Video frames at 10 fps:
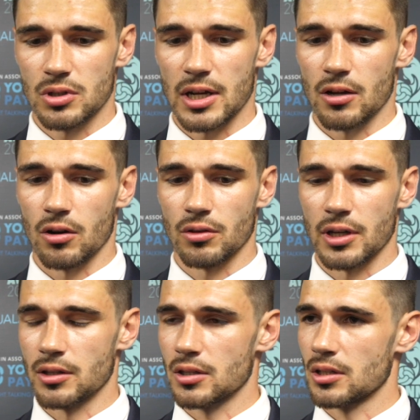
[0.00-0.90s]
get on,
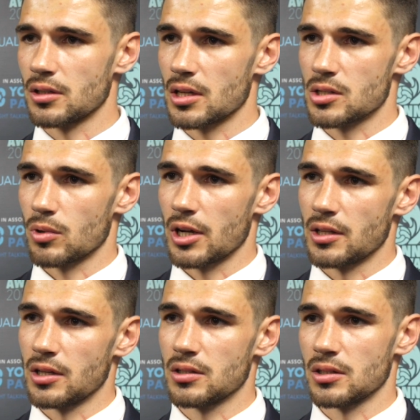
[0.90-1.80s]
and that's what I
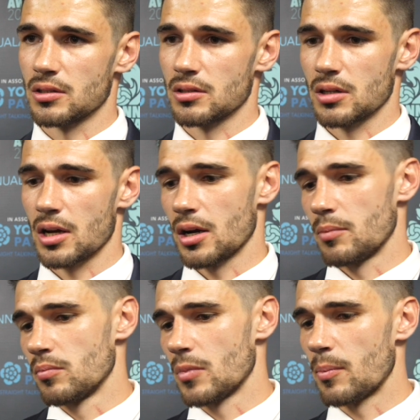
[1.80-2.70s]
did, and
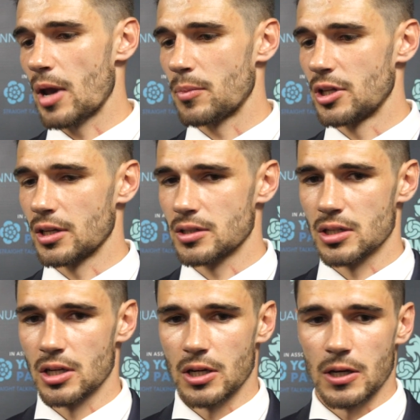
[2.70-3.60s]
I'm happy that
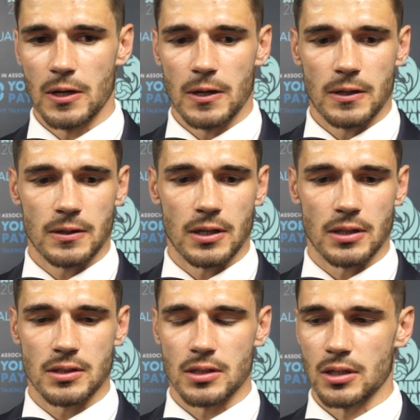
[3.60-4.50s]

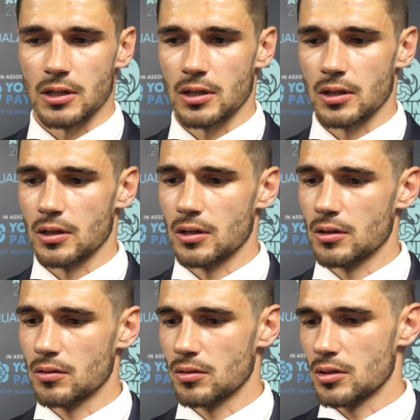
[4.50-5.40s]

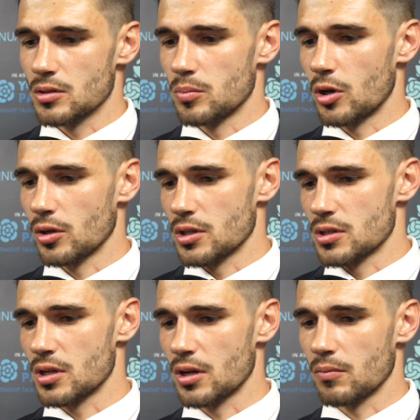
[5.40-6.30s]
the
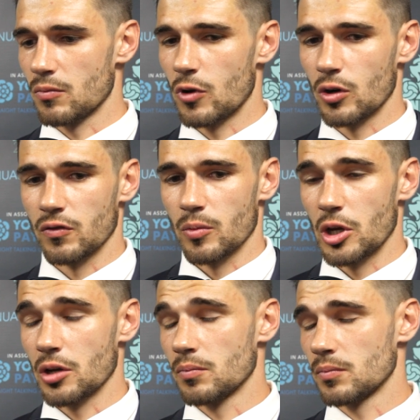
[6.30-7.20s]
supporters voted for me.